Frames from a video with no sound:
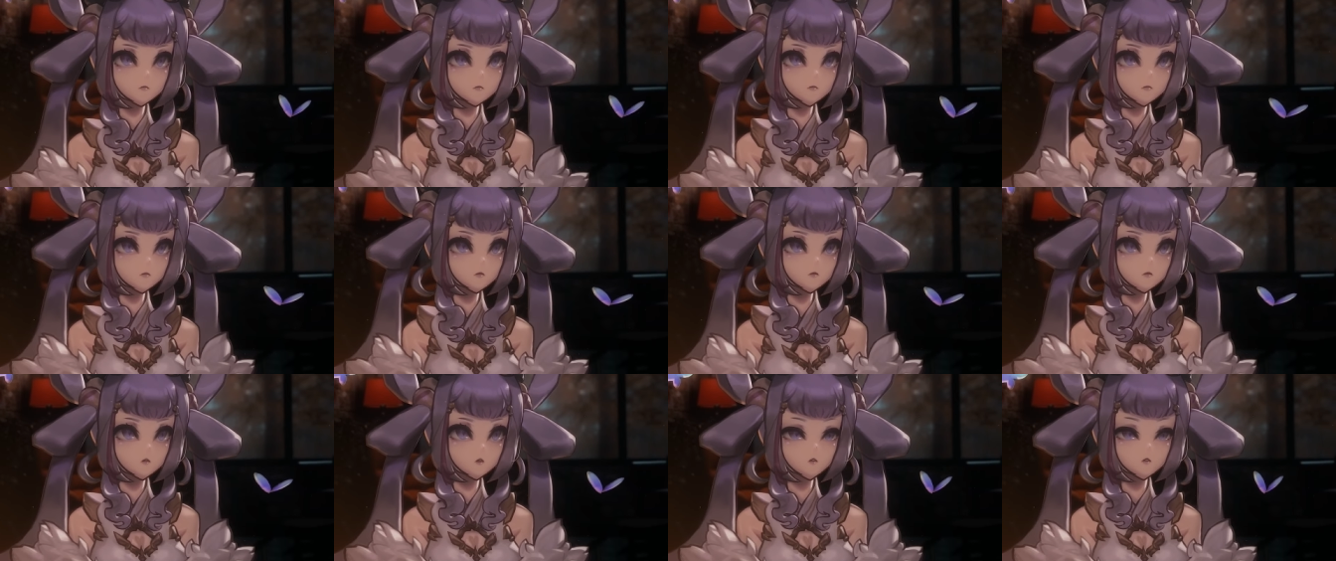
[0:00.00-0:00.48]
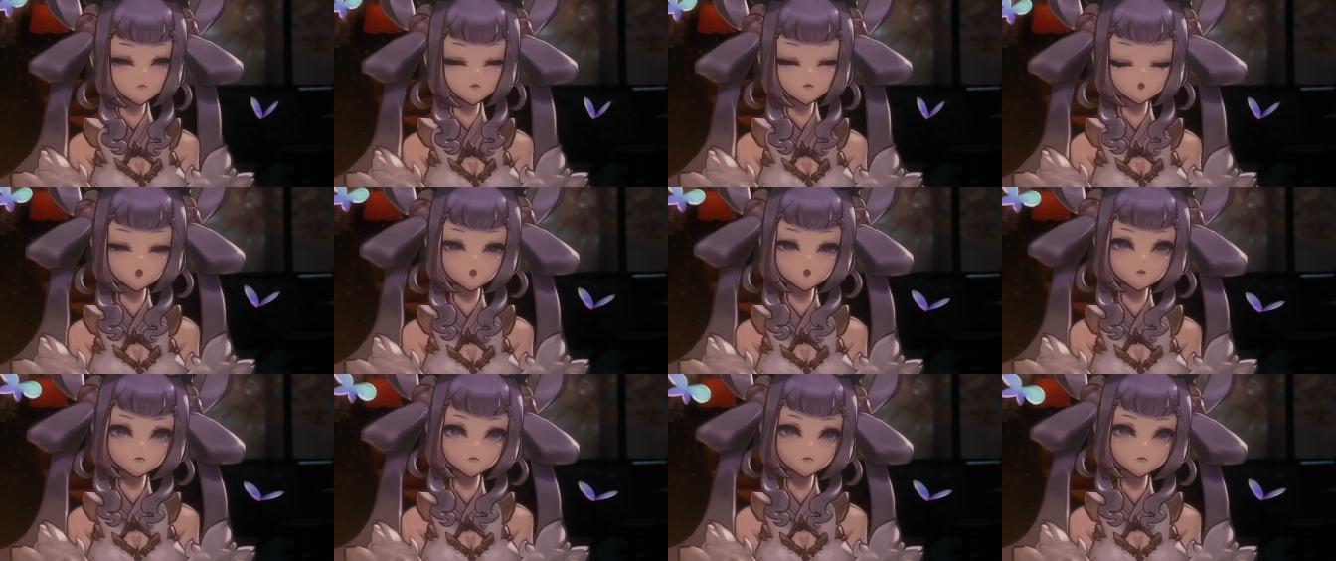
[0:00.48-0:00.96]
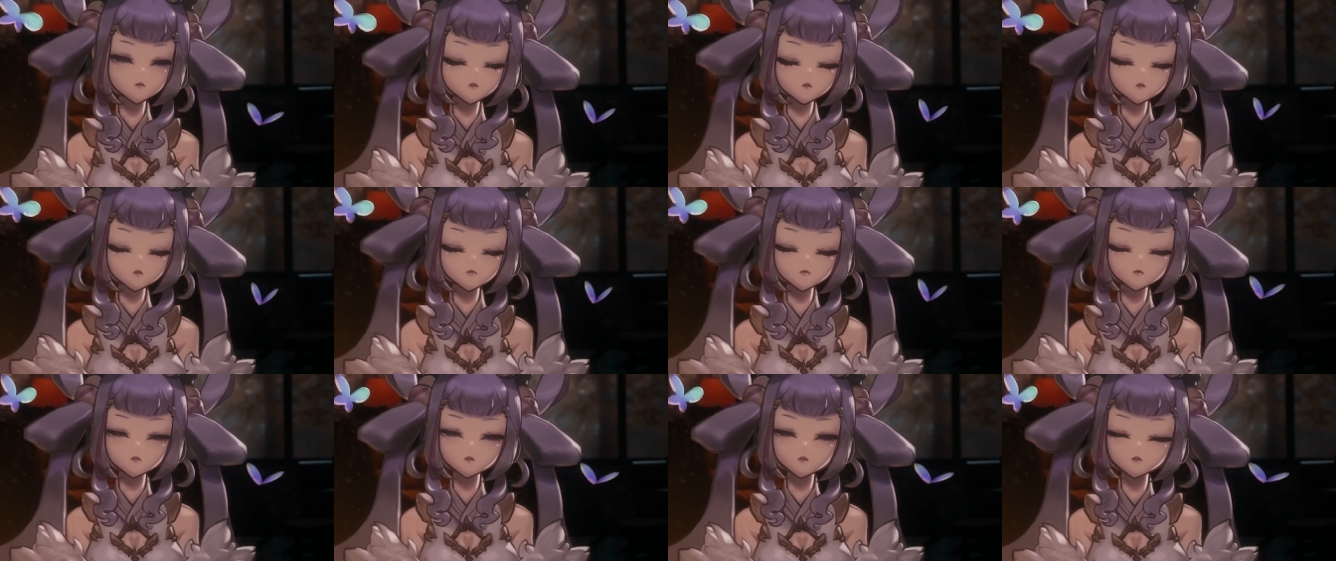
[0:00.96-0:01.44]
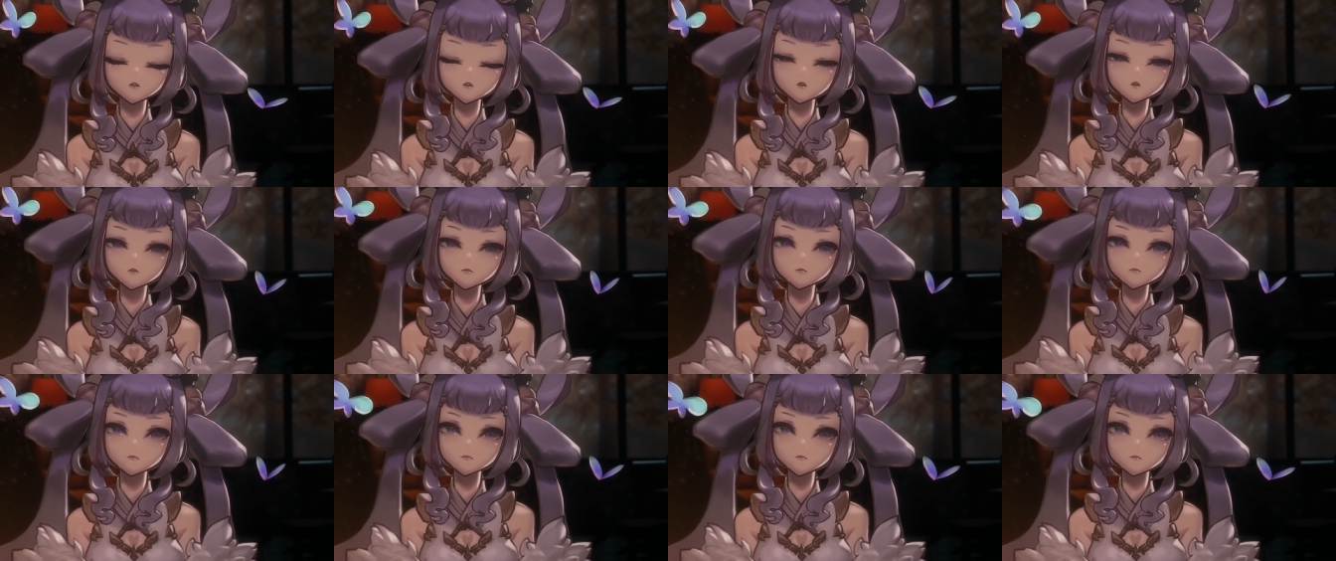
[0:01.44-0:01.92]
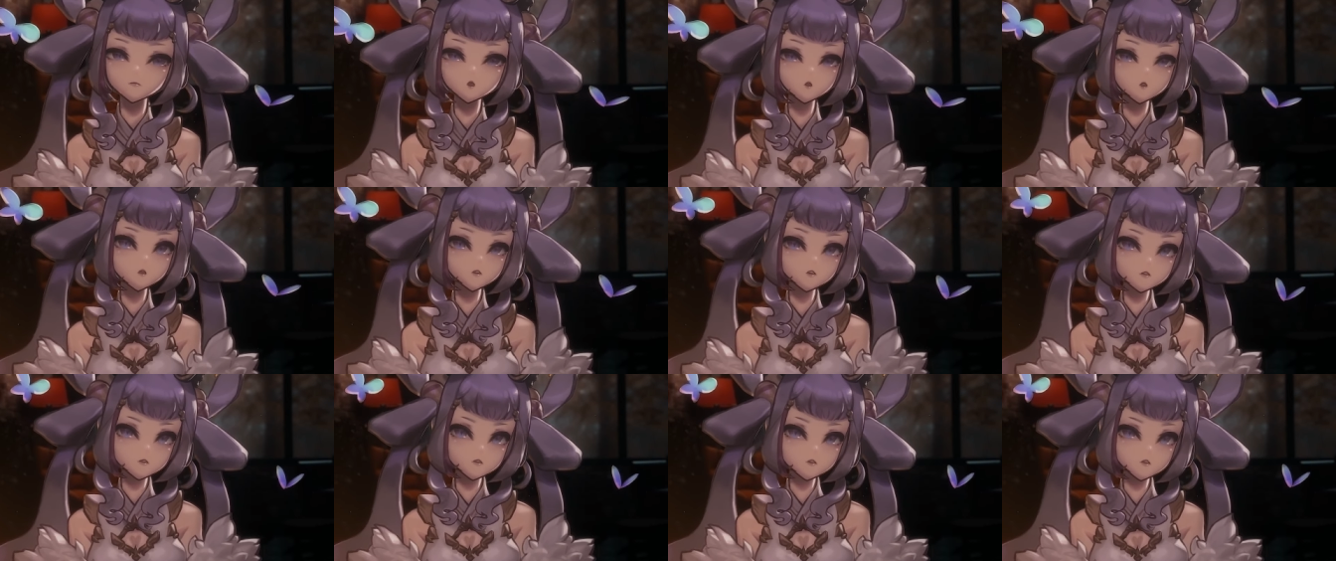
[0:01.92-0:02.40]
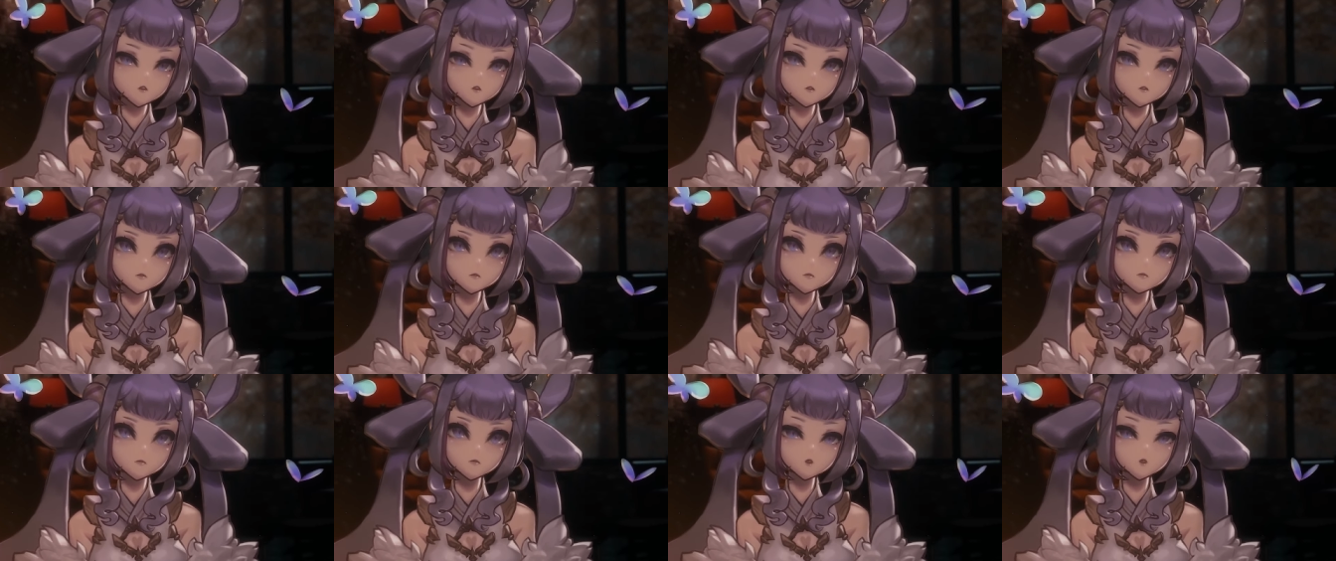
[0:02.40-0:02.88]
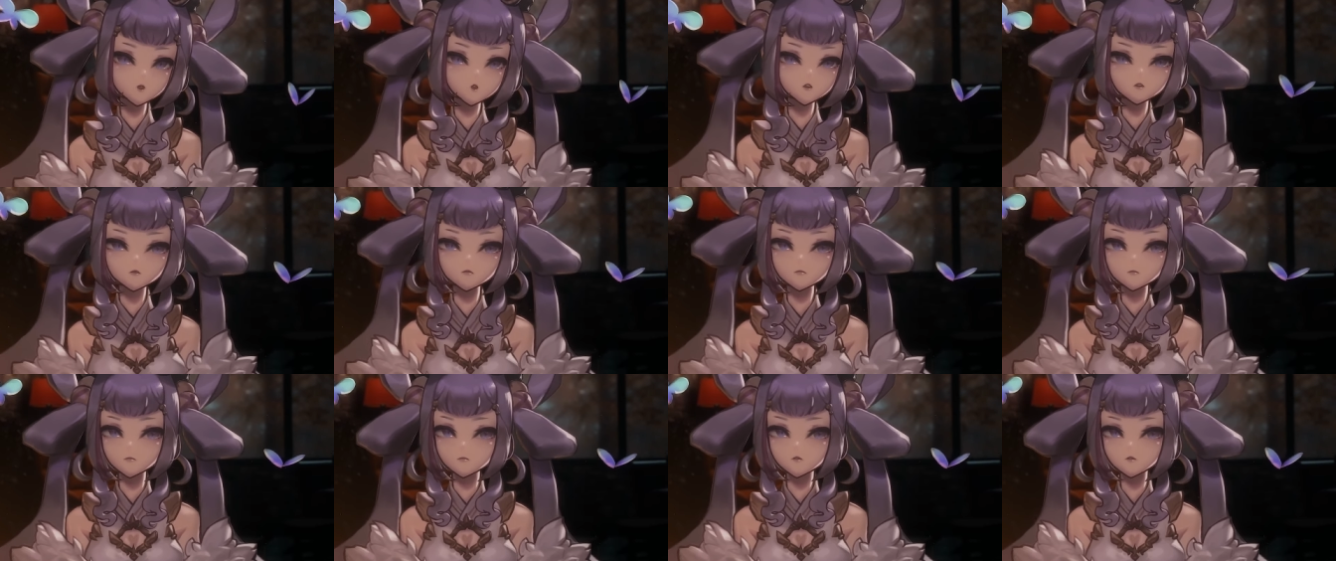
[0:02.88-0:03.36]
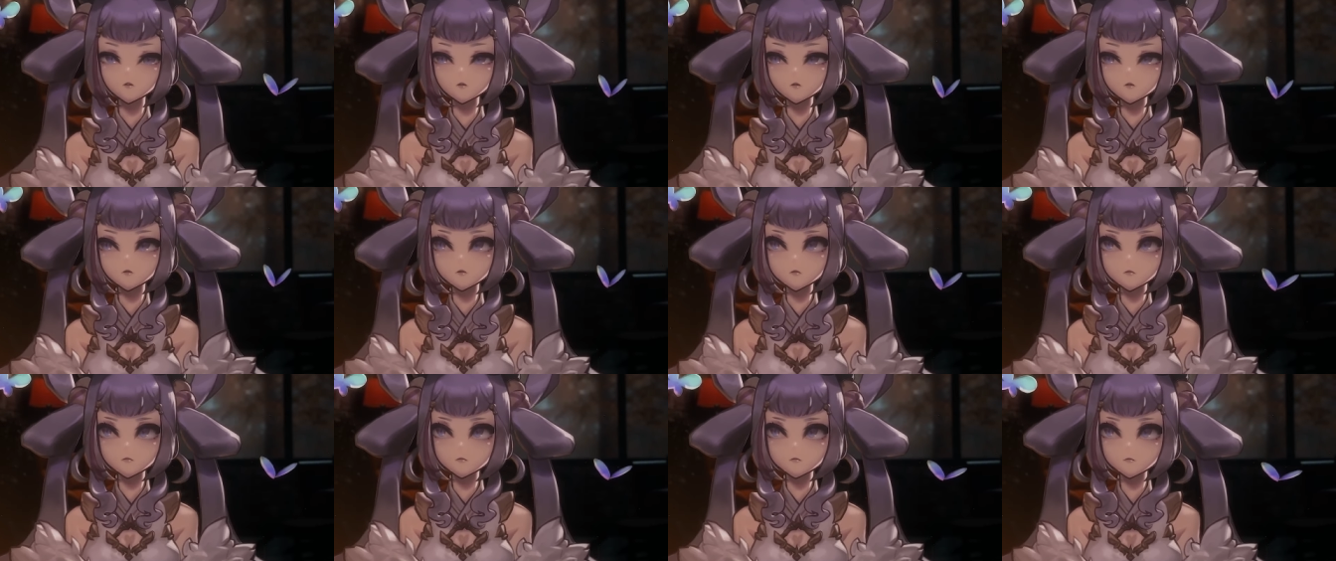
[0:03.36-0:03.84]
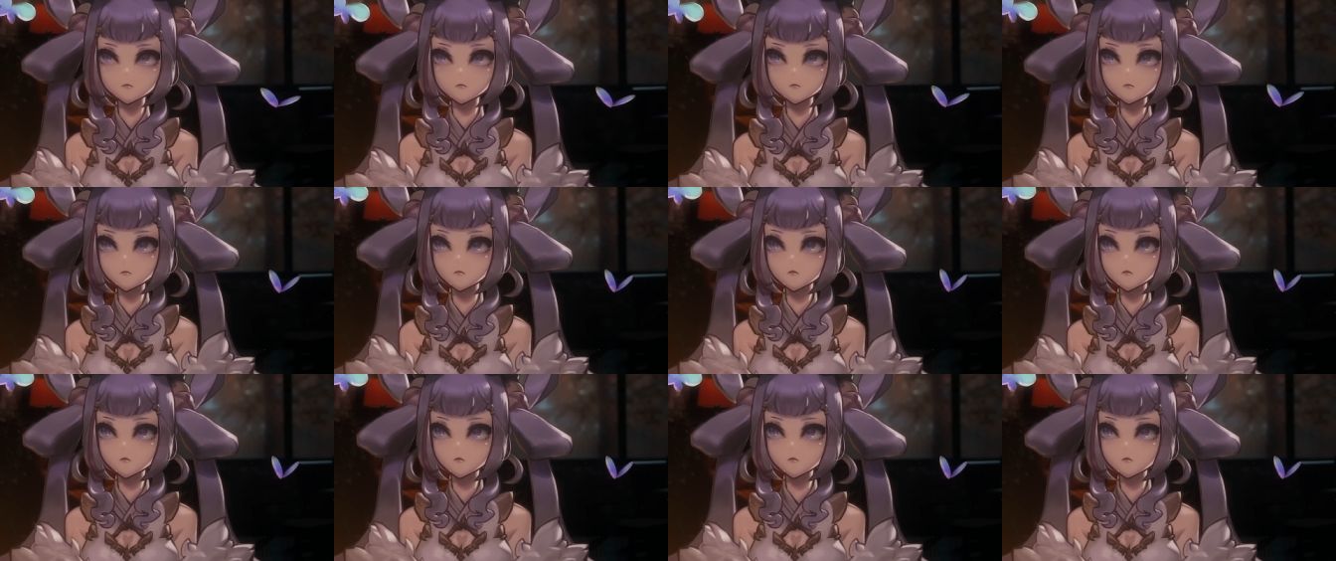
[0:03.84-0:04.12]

going out and doing stuff by yourself isn't going to